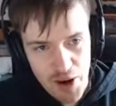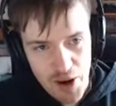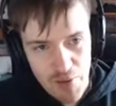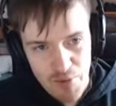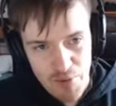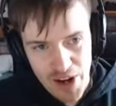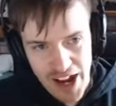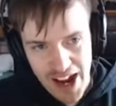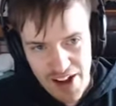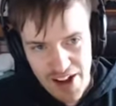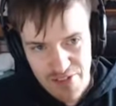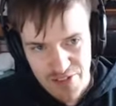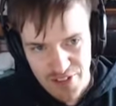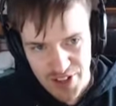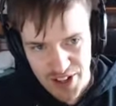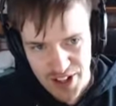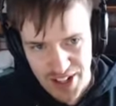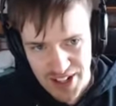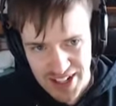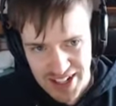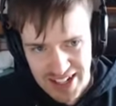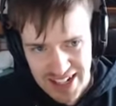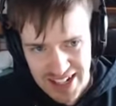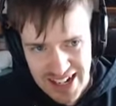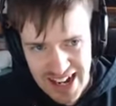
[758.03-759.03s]
and we have
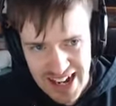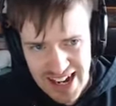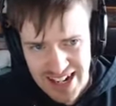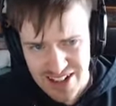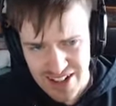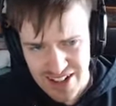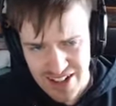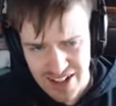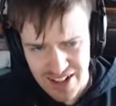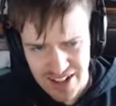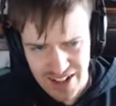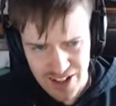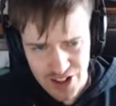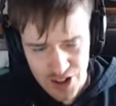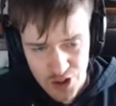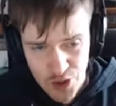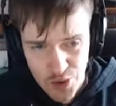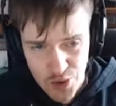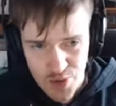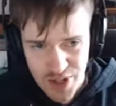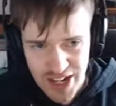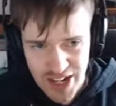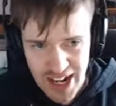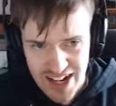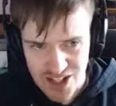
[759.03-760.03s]
a Ned, a
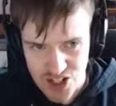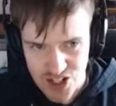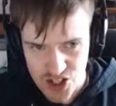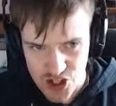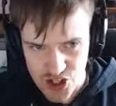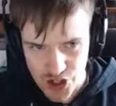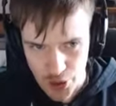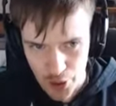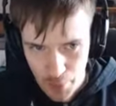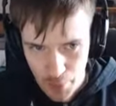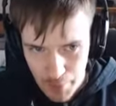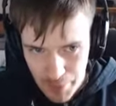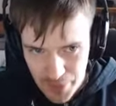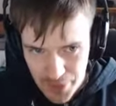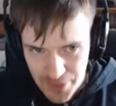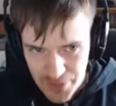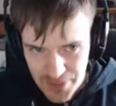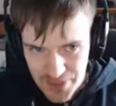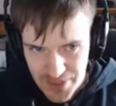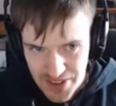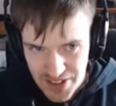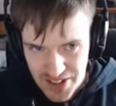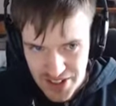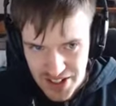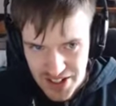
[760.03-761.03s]
new Ned shop,
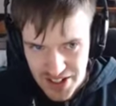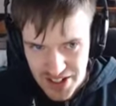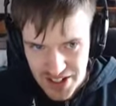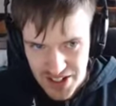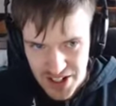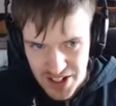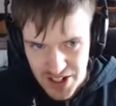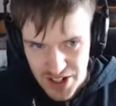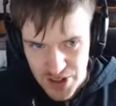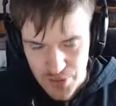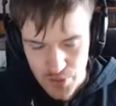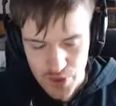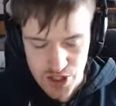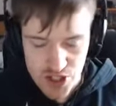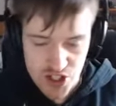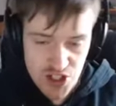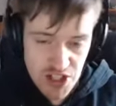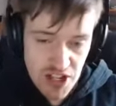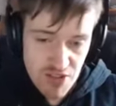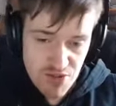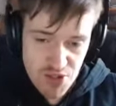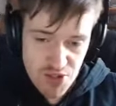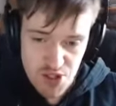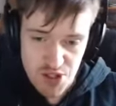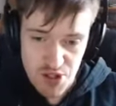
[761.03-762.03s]
which
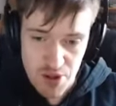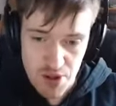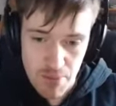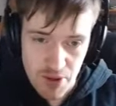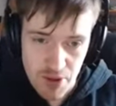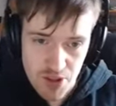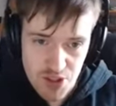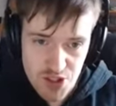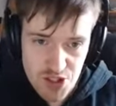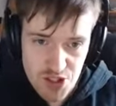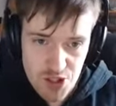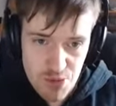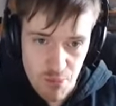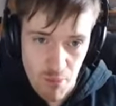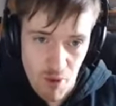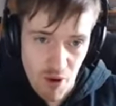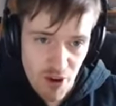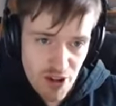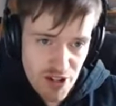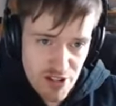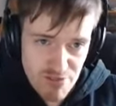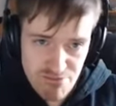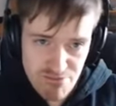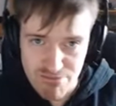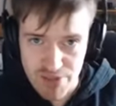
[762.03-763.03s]
gives us the ability to
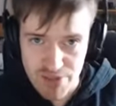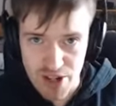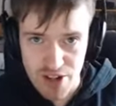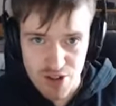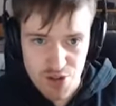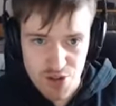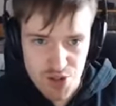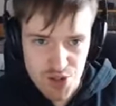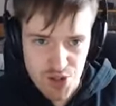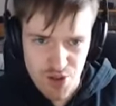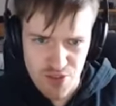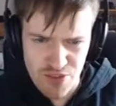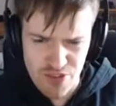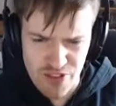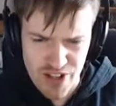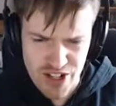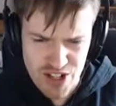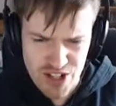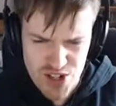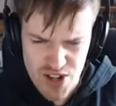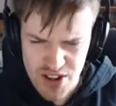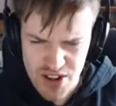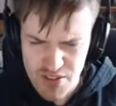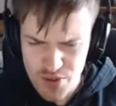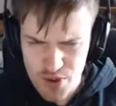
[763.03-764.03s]
buy, you know, certain
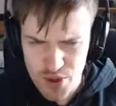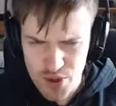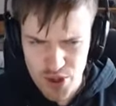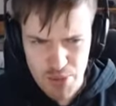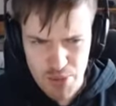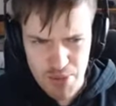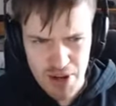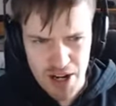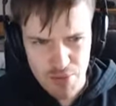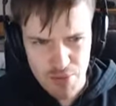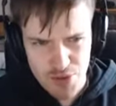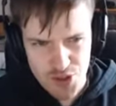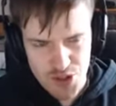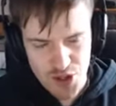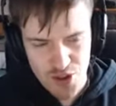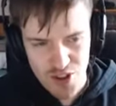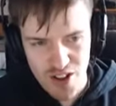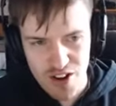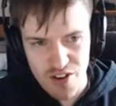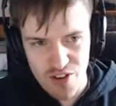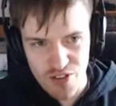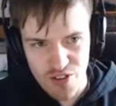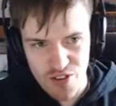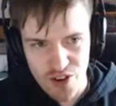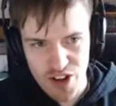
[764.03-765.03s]
things. I've never really been able to
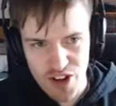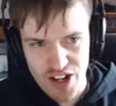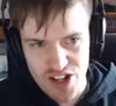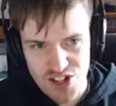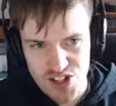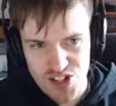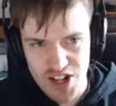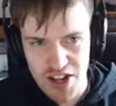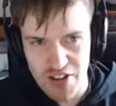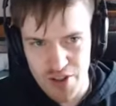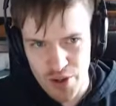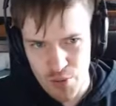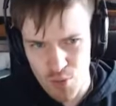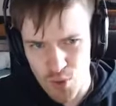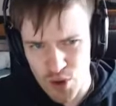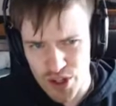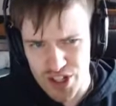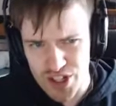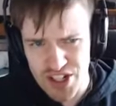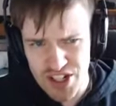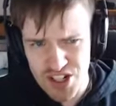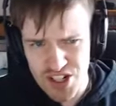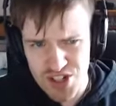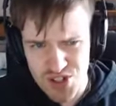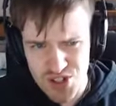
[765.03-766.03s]
clarify exactly what
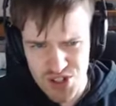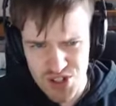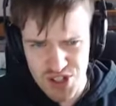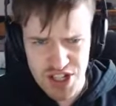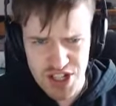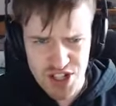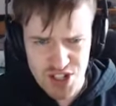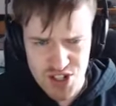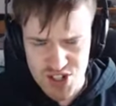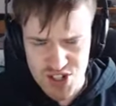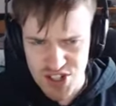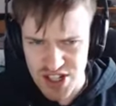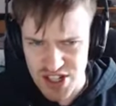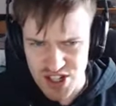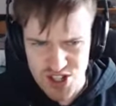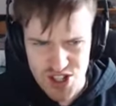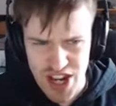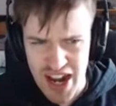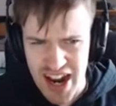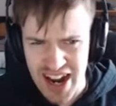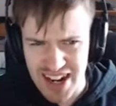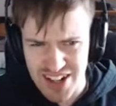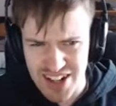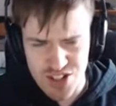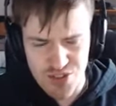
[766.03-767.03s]
it is these things
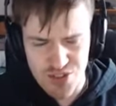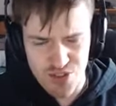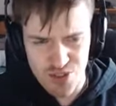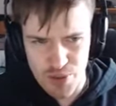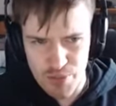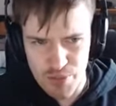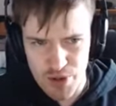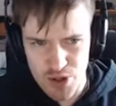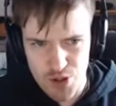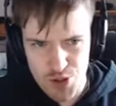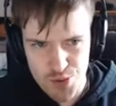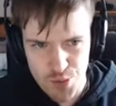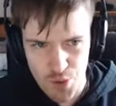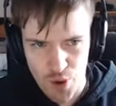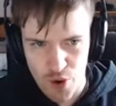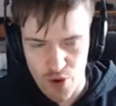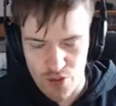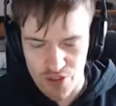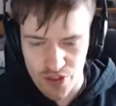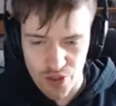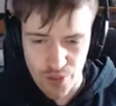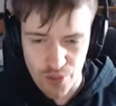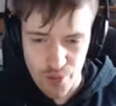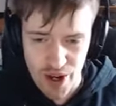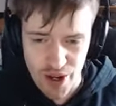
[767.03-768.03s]
add for the most part
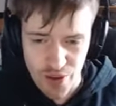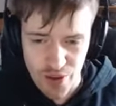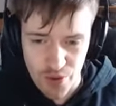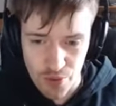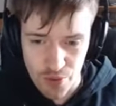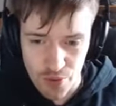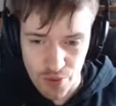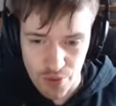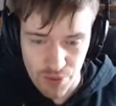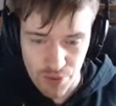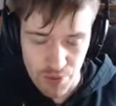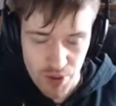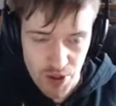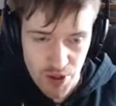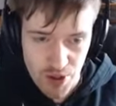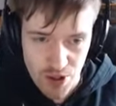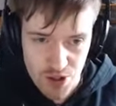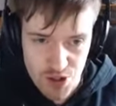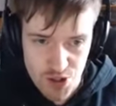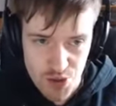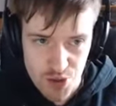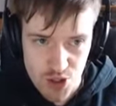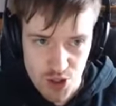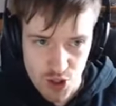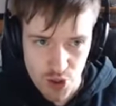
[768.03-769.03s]
of the record. You
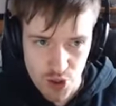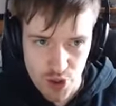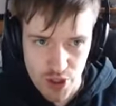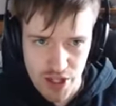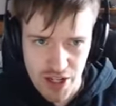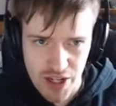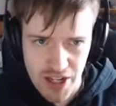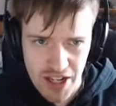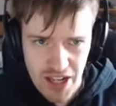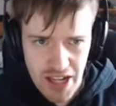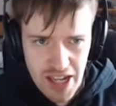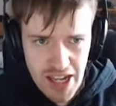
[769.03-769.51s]
guys are enjoying it.